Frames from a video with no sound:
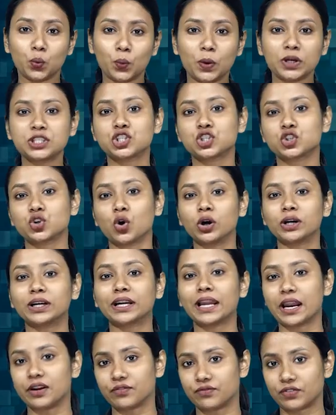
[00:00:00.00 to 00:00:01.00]
which sought
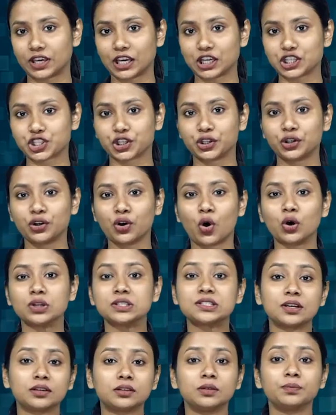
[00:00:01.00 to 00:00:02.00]
clarification on
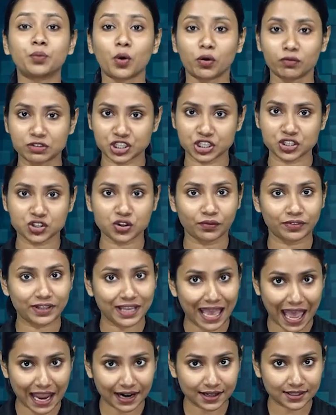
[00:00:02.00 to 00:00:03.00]
certain provisions of the
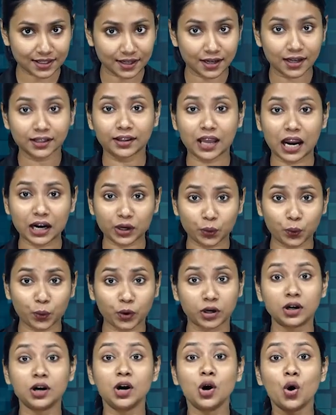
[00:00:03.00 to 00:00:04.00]
Act that
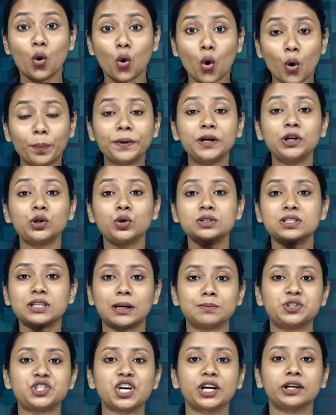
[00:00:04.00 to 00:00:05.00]
were open to
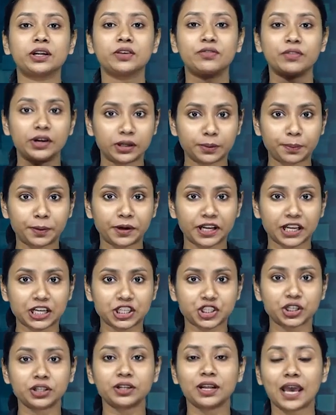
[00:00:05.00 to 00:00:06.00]
subjective
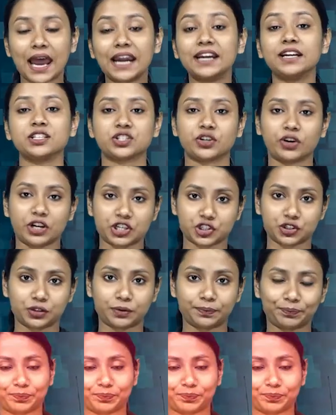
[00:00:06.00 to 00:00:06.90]
interpretation and discretion.